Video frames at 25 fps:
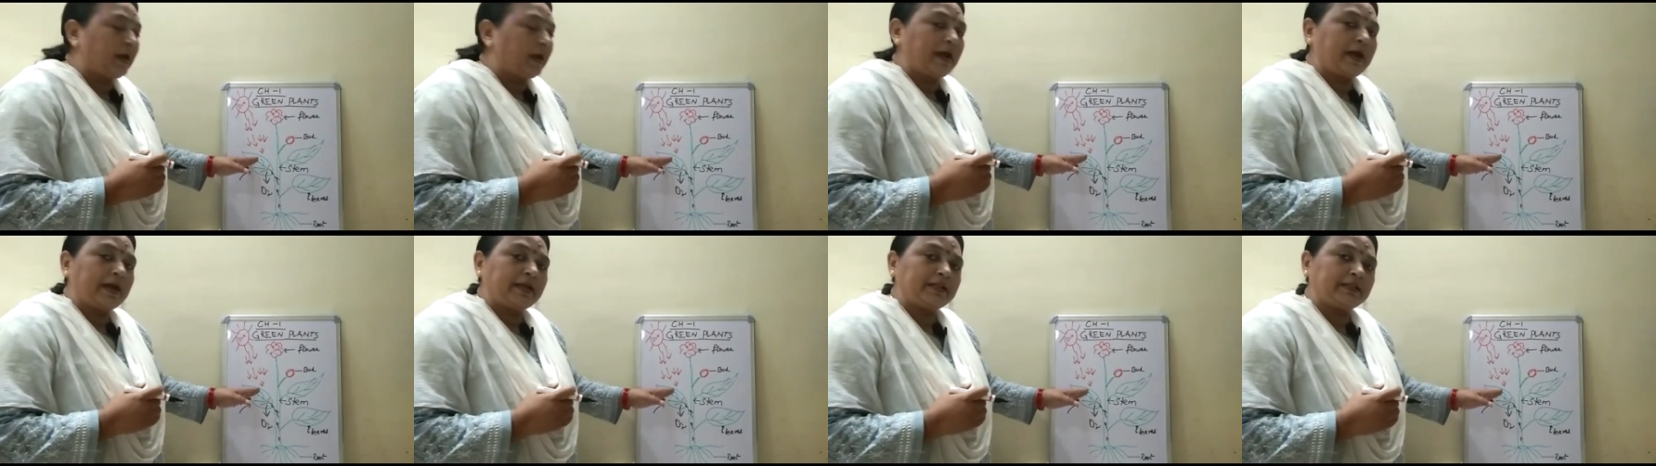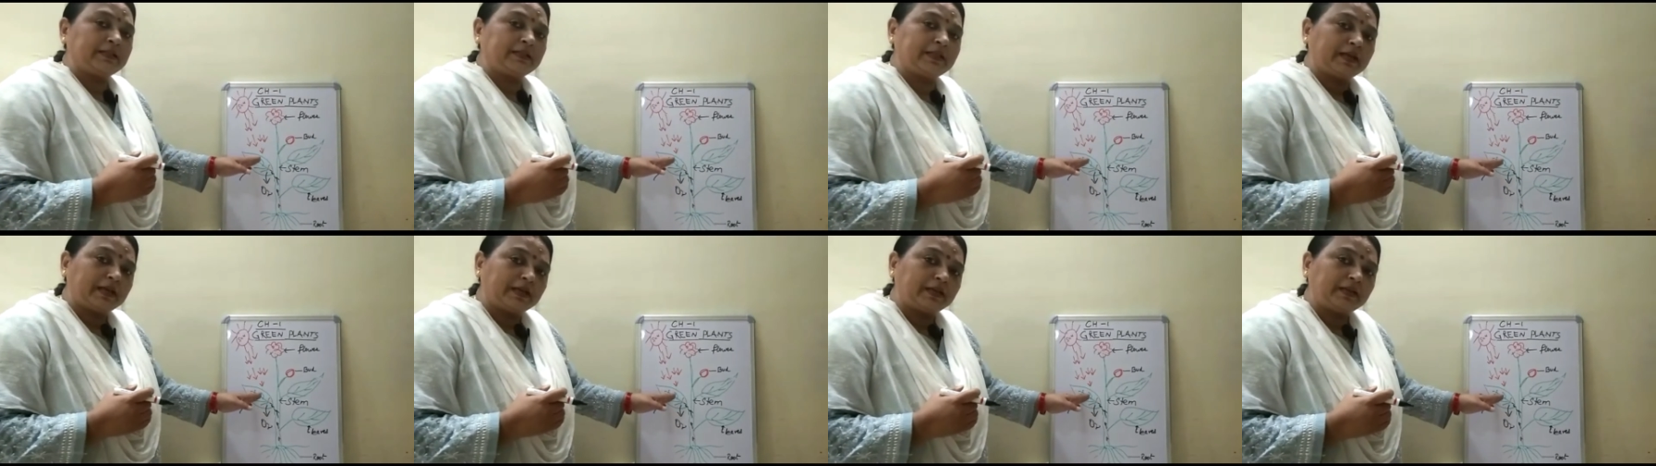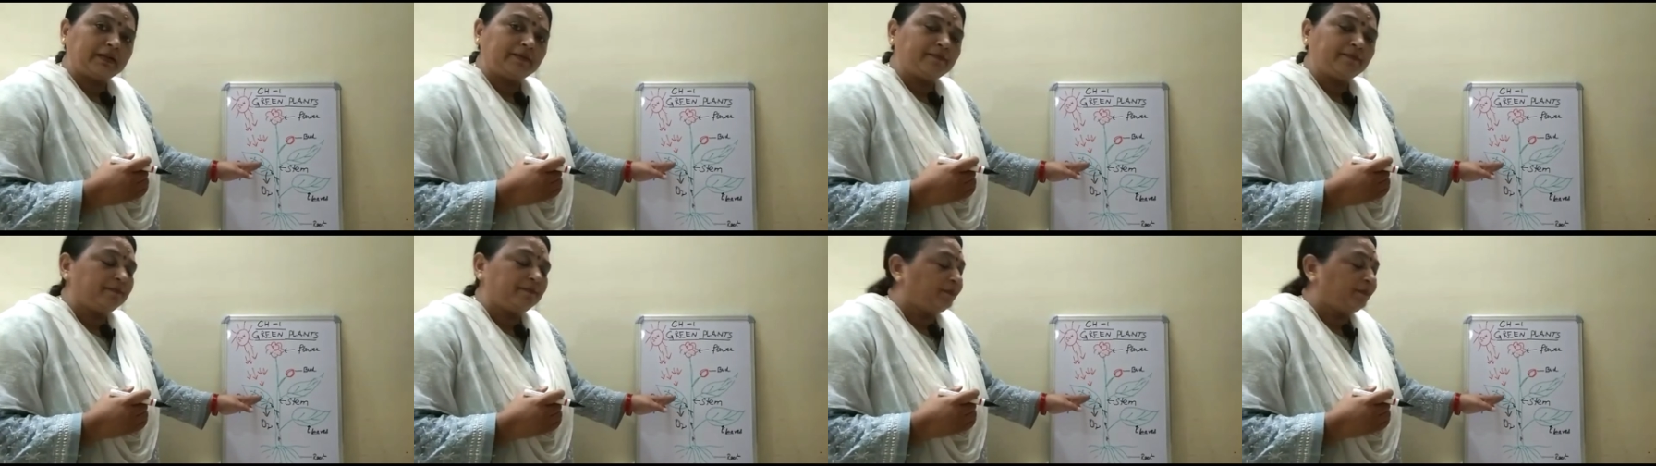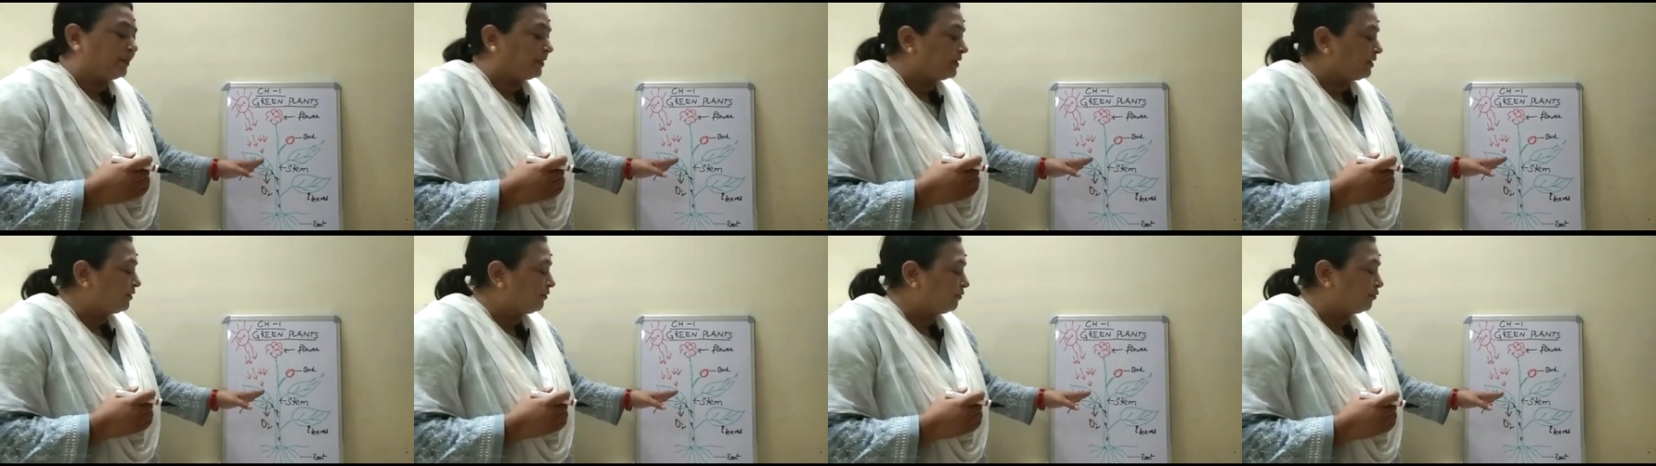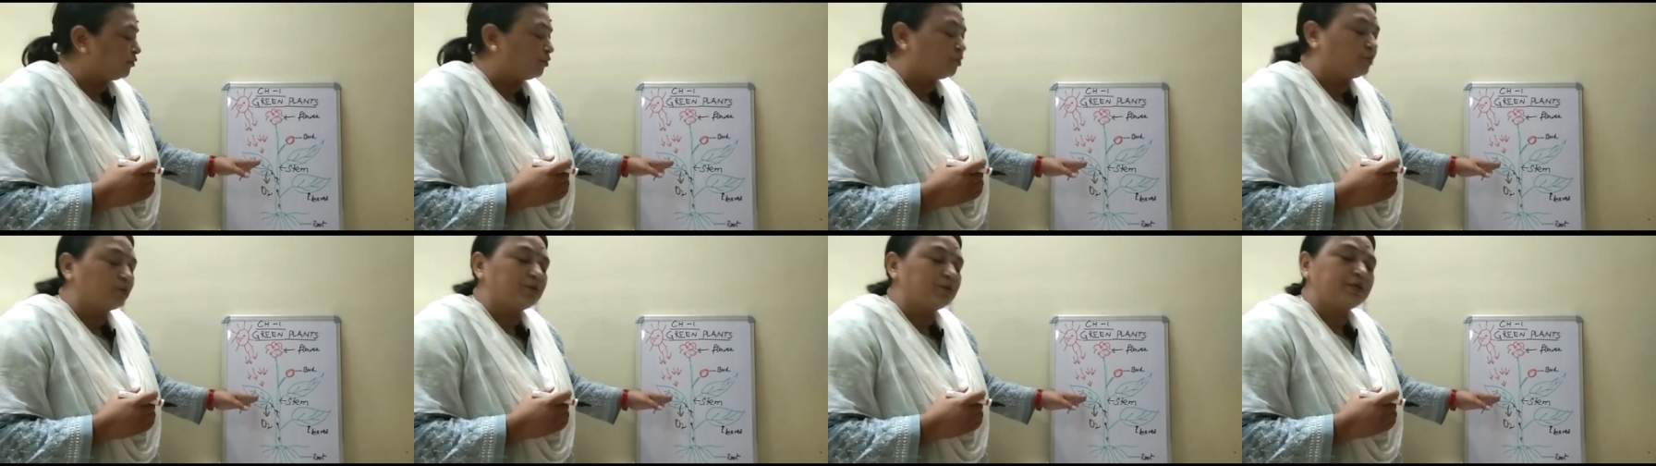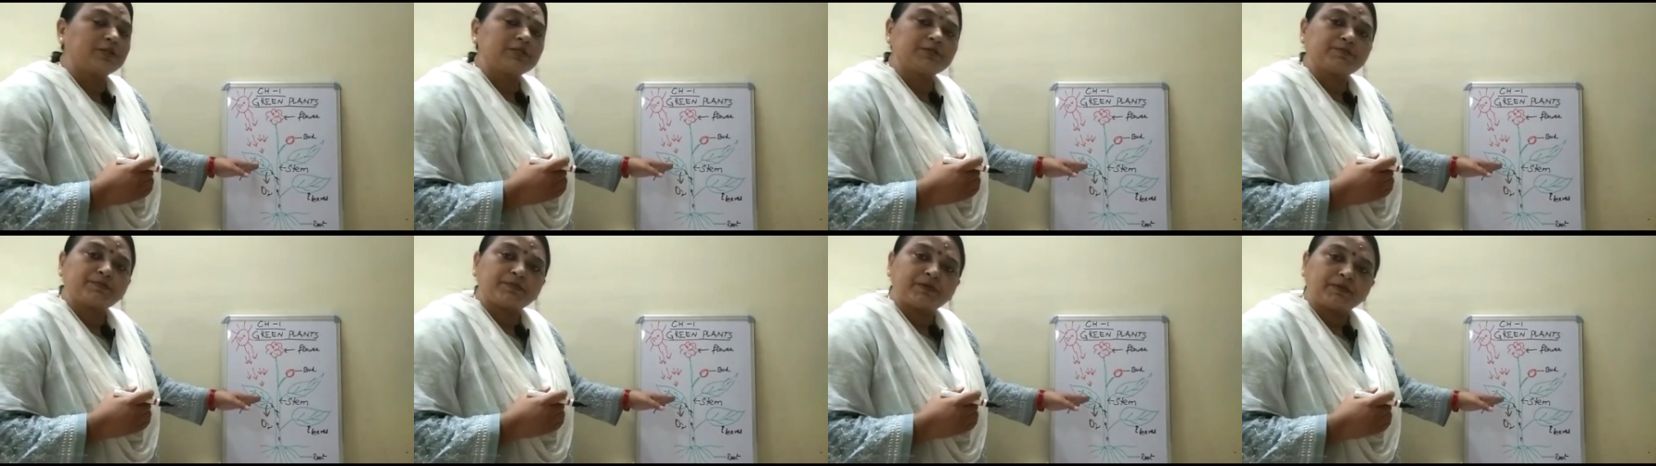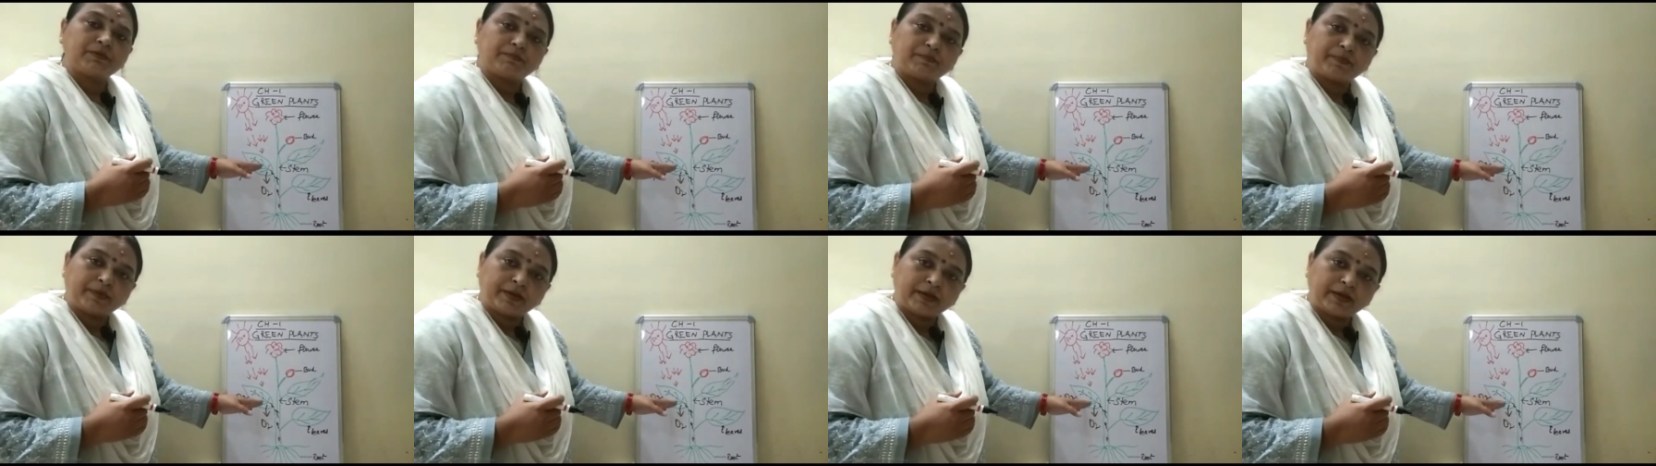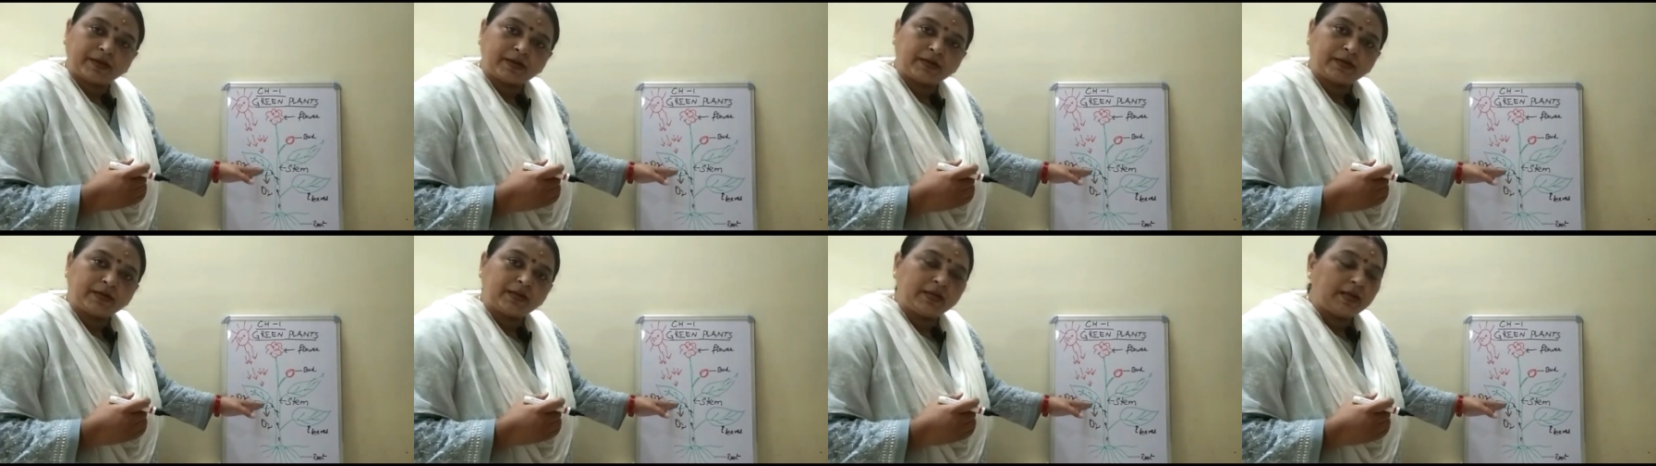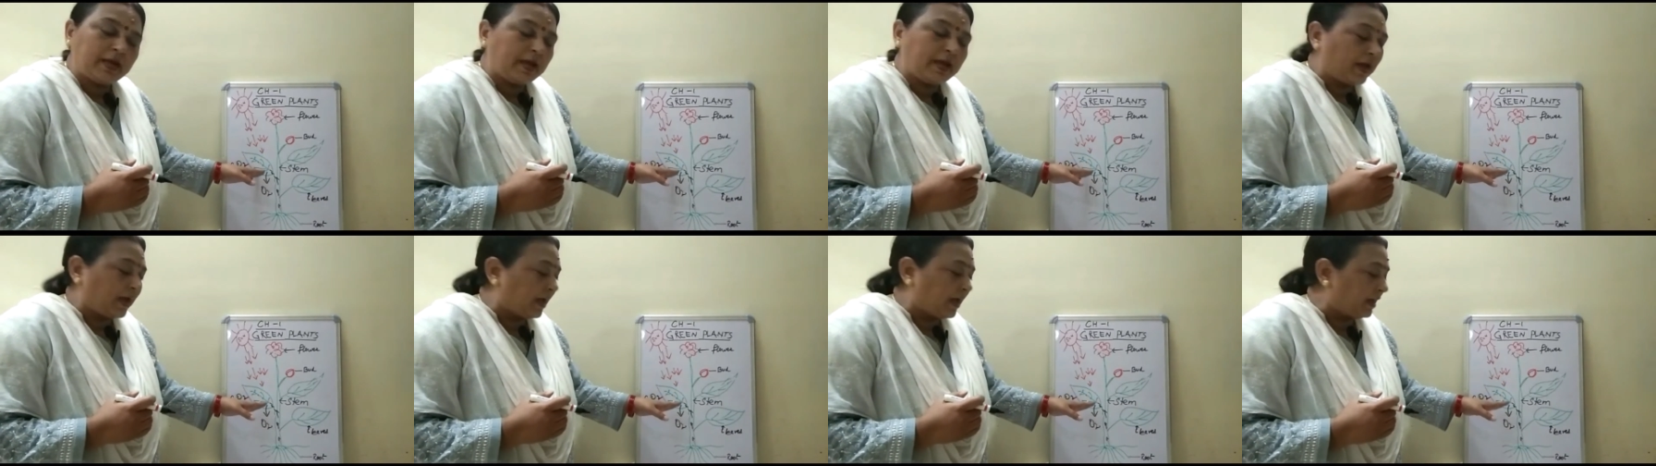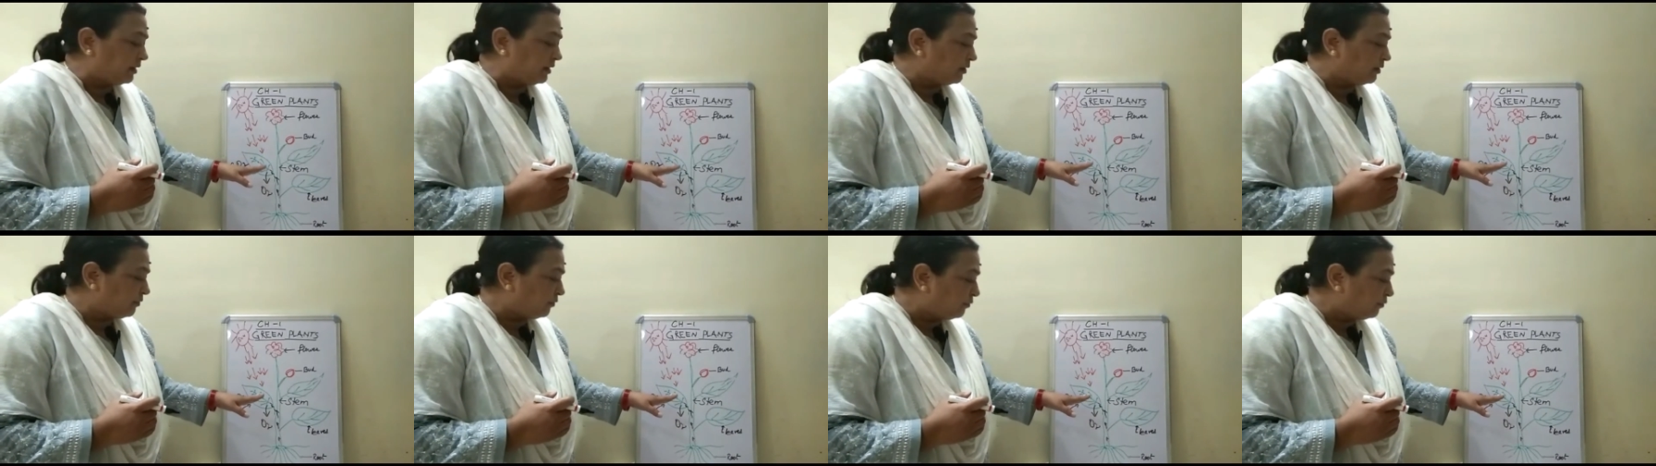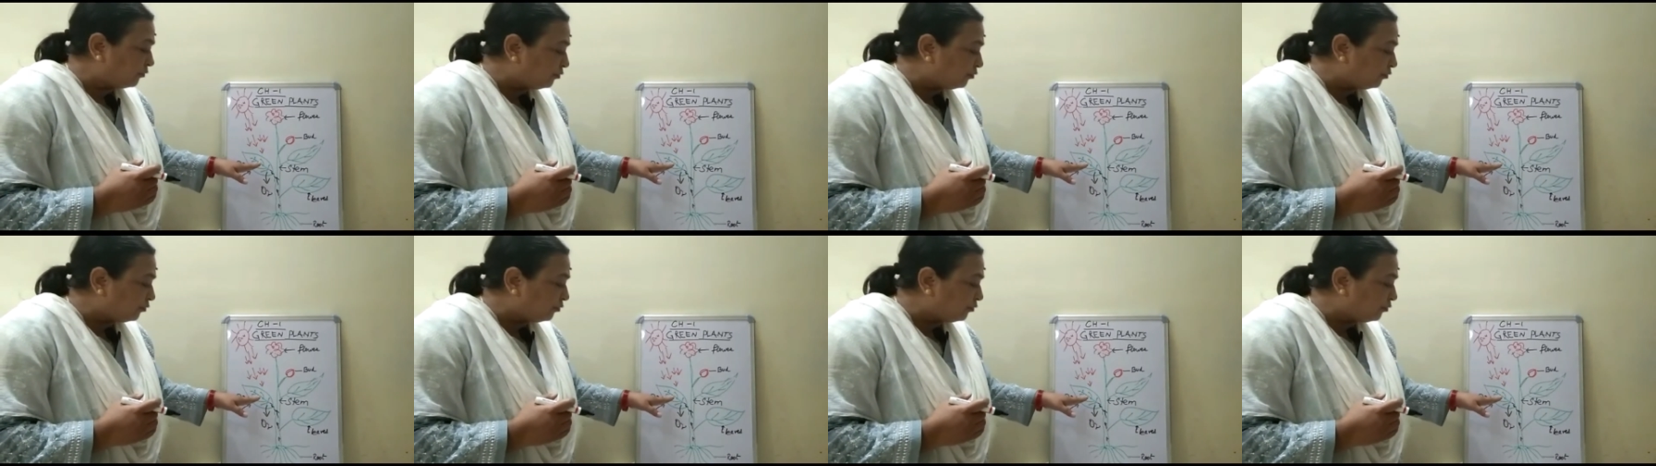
and then the food is prepared, and the